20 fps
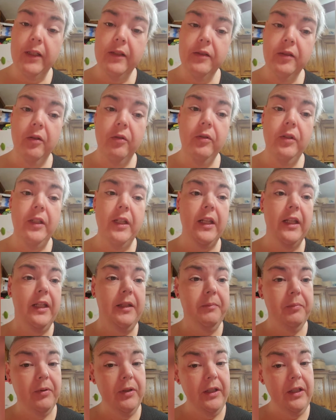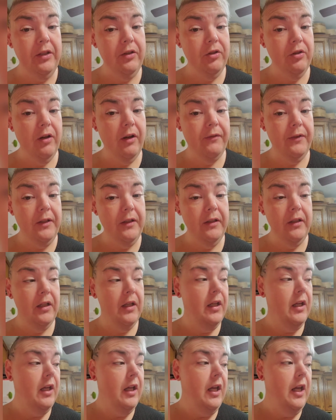So you got to preheat your oven,
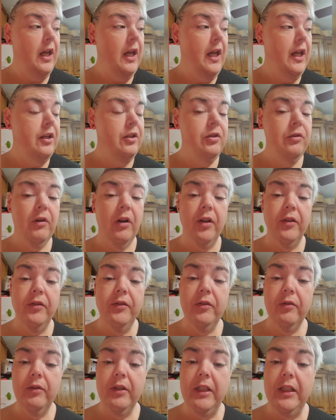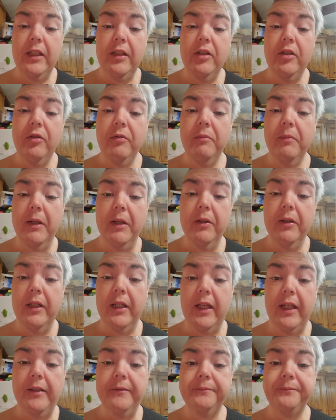and you also need to
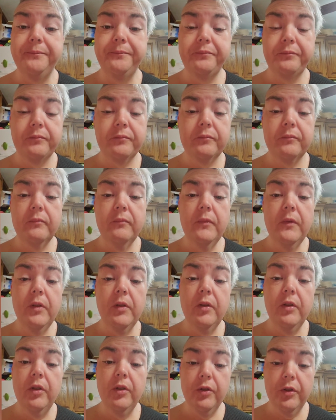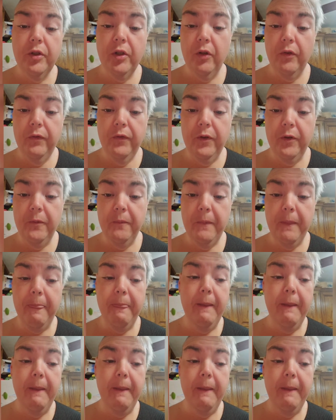marinate your tofu.